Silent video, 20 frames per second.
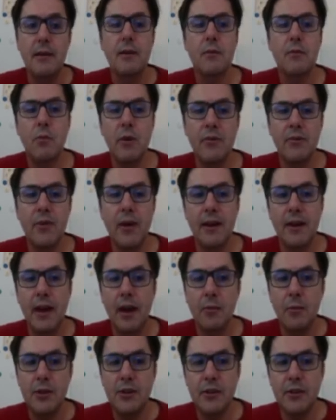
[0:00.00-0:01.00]
we find
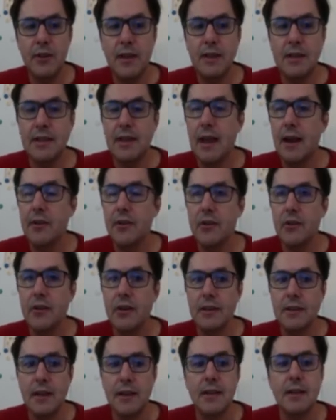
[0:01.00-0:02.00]
out which of these
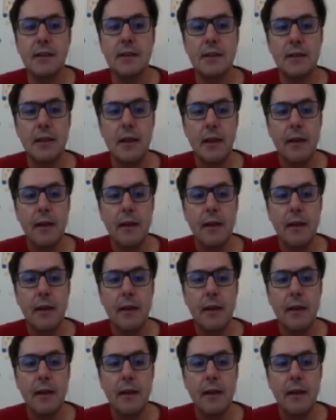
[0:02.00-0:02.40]
categories it is,